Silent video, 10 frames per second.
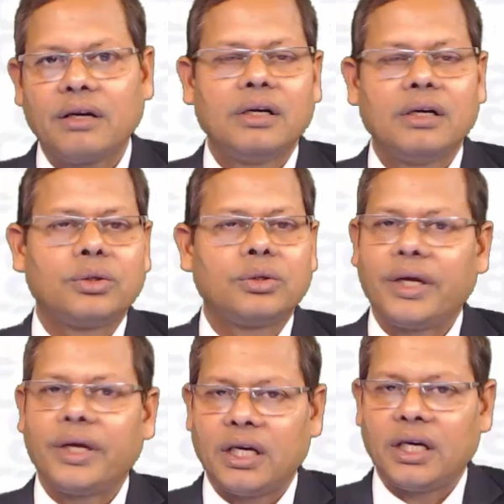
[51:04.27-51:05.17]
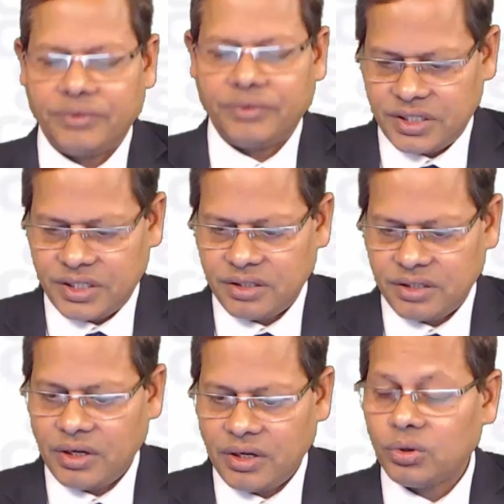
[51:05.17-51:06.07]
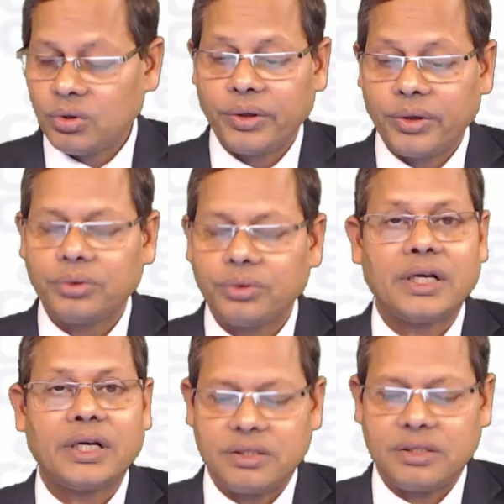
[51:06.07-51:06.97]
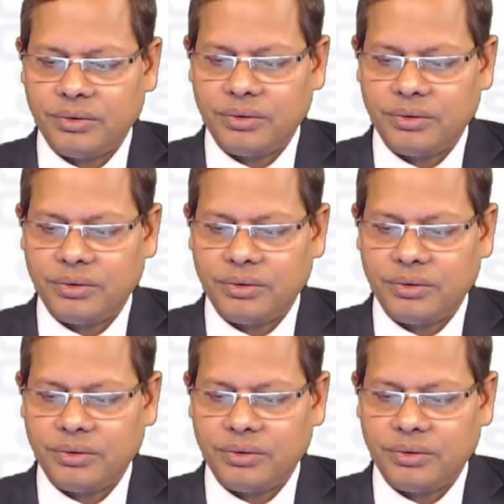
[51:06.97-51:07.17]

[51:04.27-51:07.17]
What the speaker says: to take care of that. We have to look into that also.